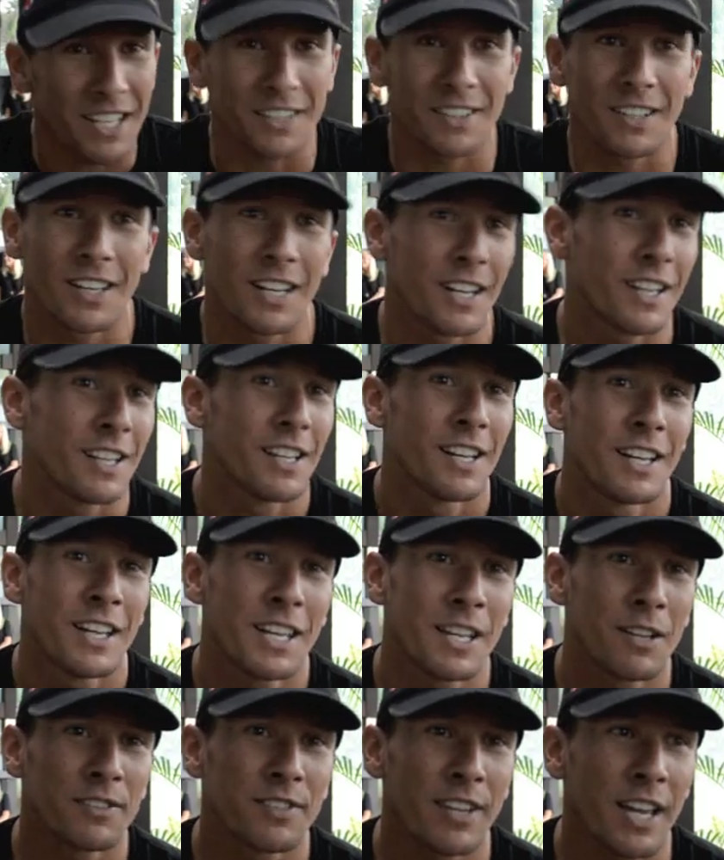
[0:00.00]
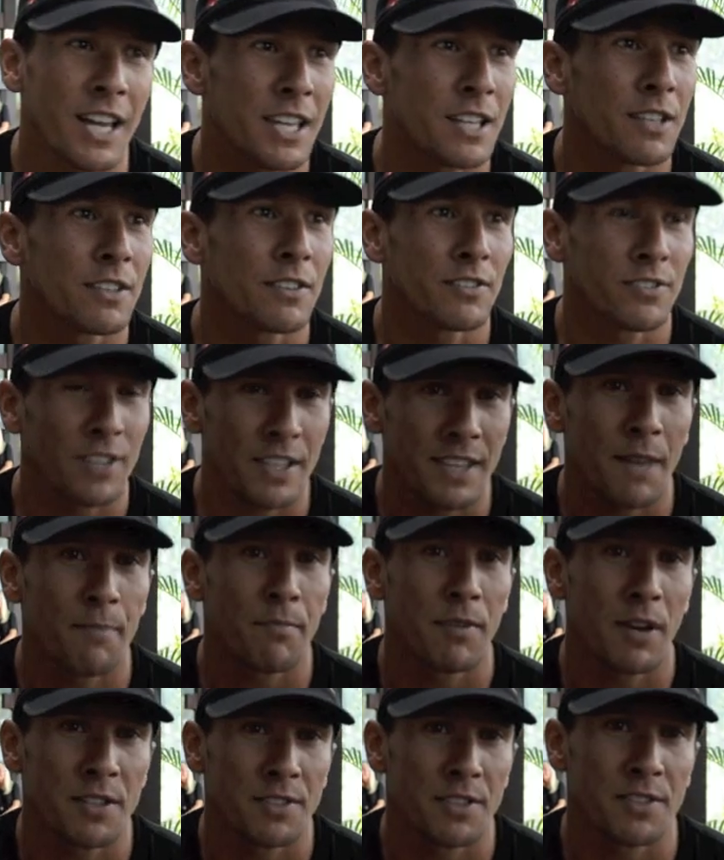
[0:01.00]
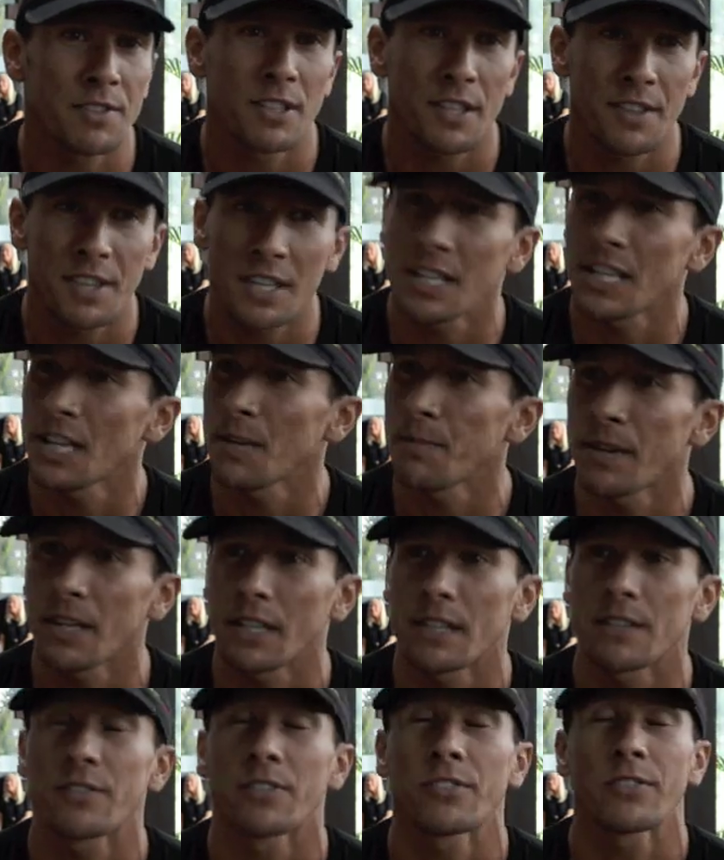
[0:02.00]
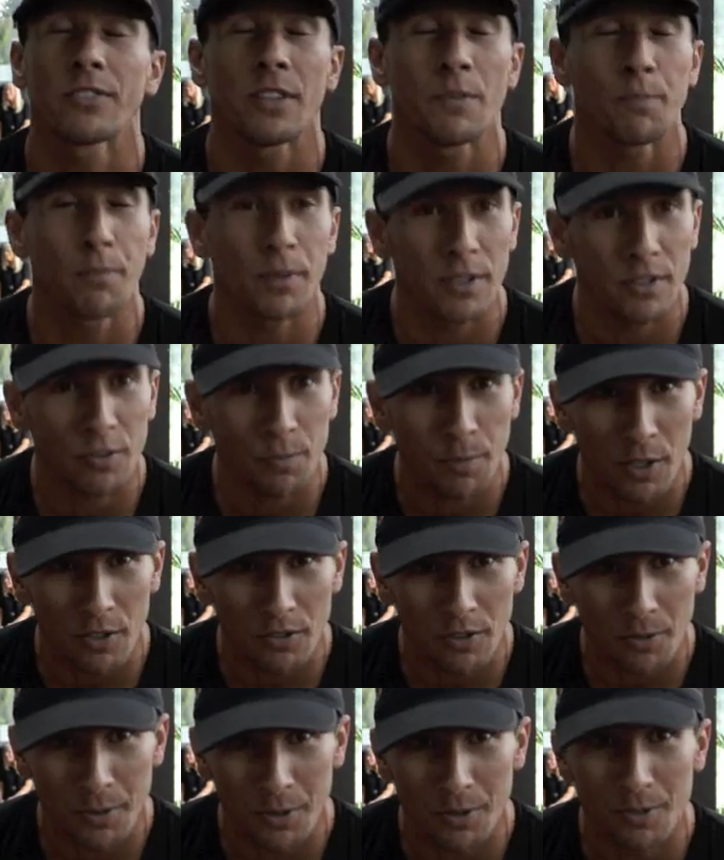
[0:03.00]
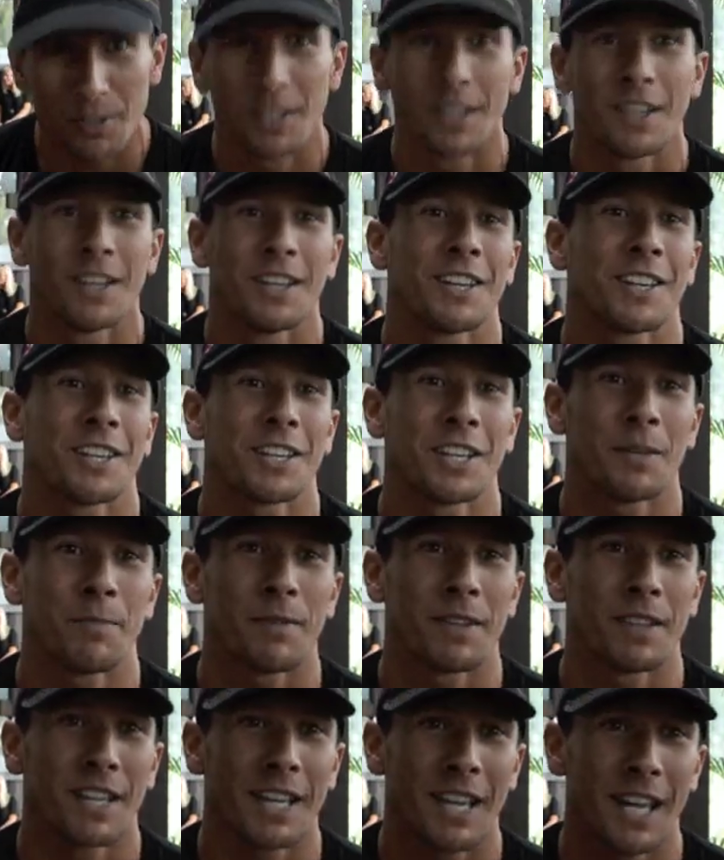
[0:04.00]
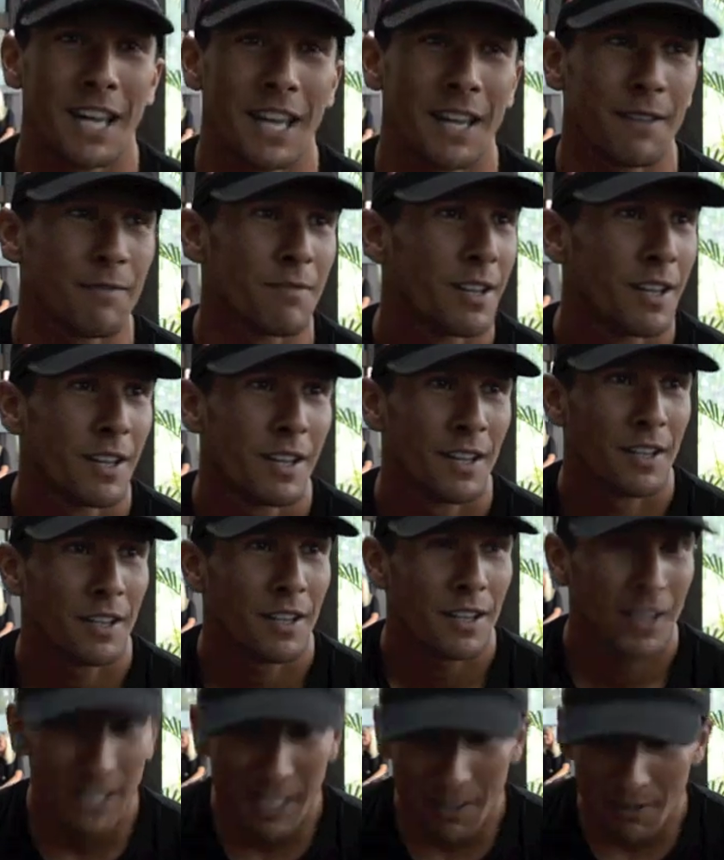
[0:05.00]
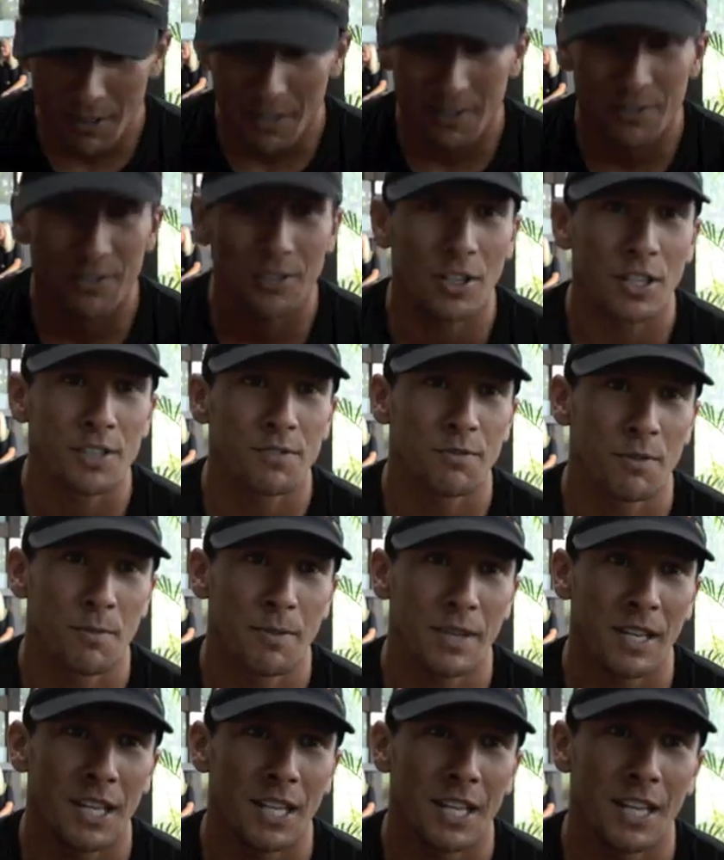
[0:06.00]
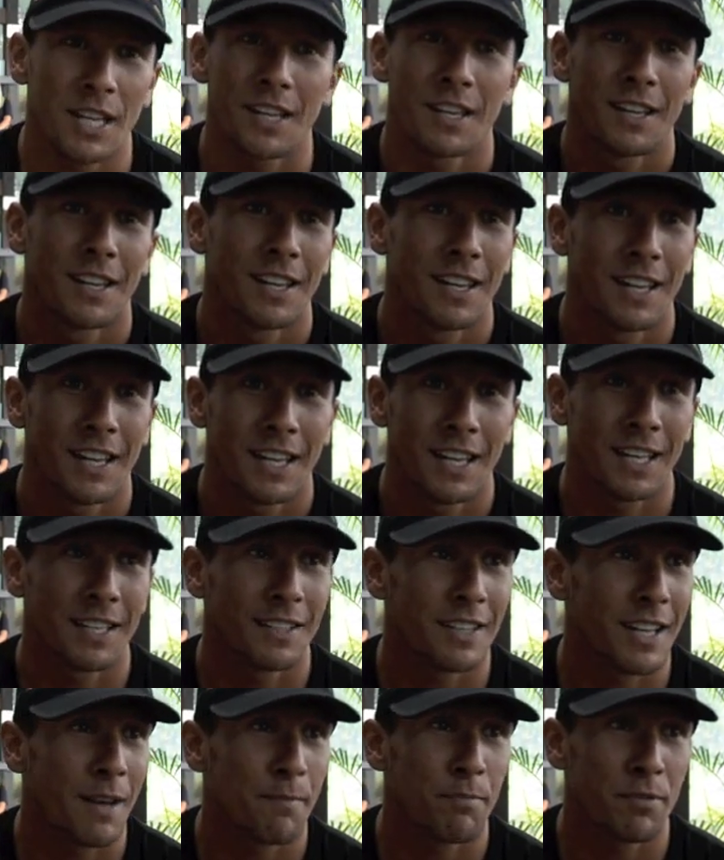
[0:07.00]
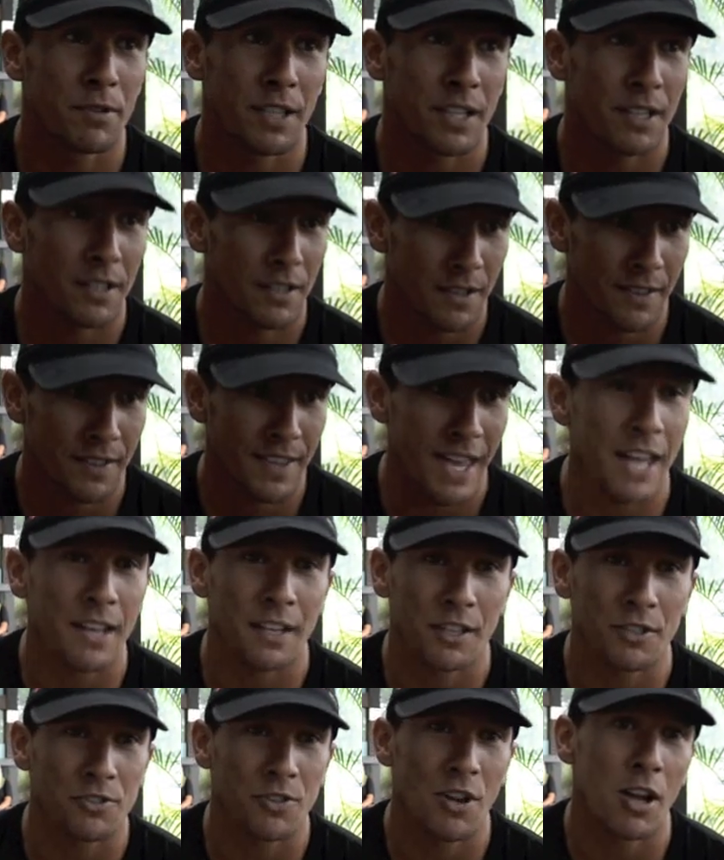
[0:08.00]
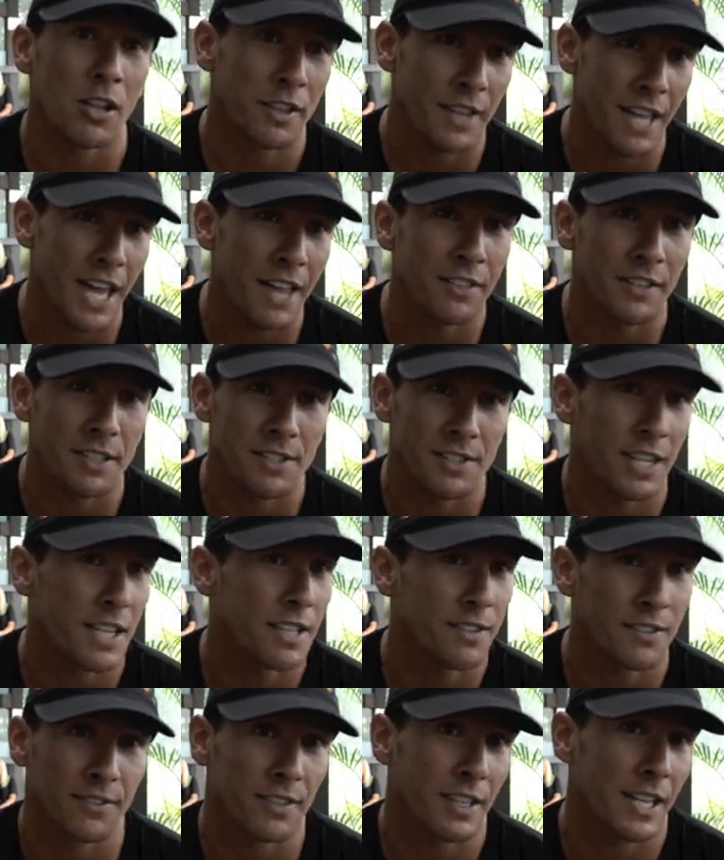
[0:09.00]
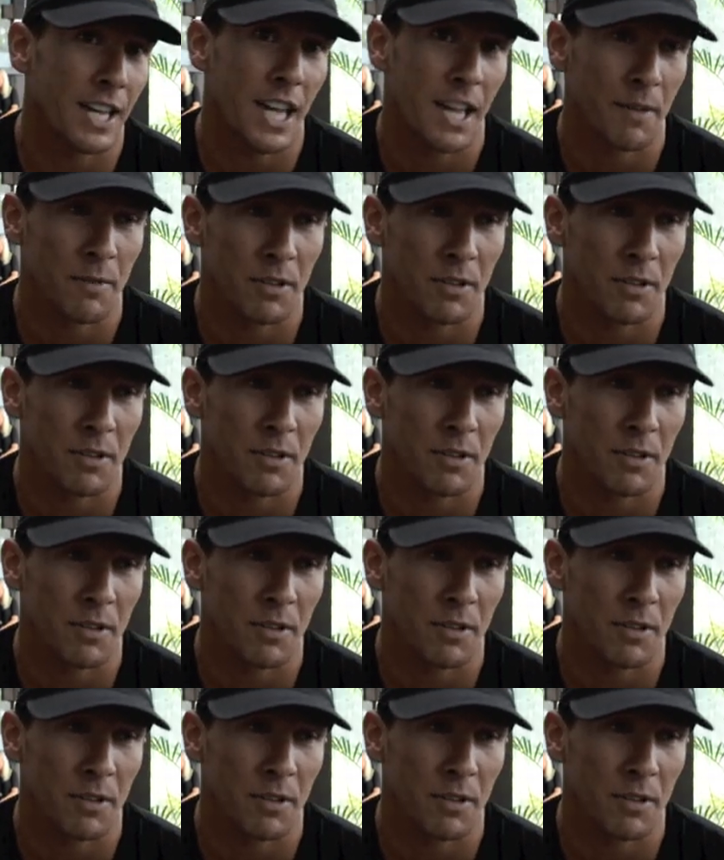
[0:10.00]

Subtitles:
and it's how you set that process. And I think keeping it as simple as possible, keeping the game clear and concise from the beginning, and putting that control in the athlete's hands is the game.